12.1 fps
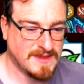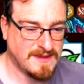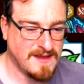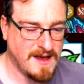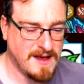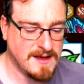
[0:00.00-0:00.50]

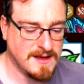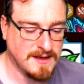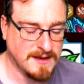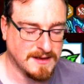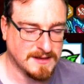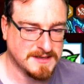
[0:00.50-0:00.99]

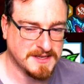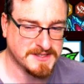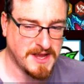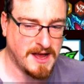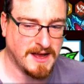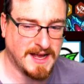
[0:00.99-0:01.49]

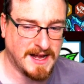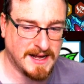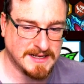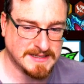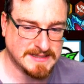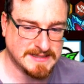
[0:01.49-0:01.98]
Because
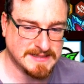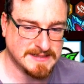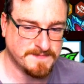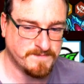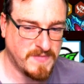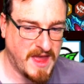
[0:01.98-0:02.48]

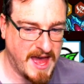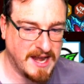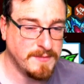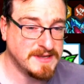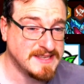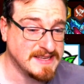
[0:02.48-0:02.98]

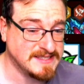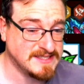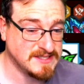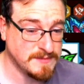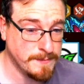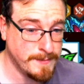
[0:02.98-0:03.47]
Animus
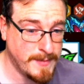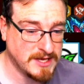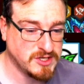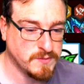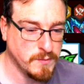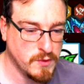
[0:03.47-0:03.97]
has
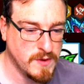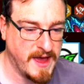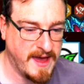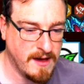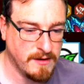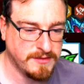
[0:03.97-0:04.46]
much more
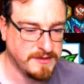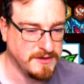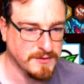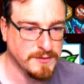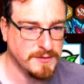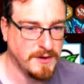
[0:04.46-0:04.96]
health.
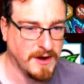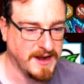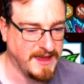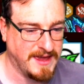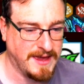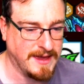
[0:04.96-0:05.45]
You're not
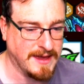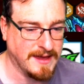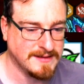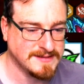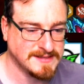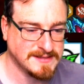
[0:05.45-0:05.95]

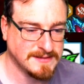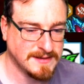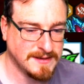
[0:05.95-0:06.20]
it.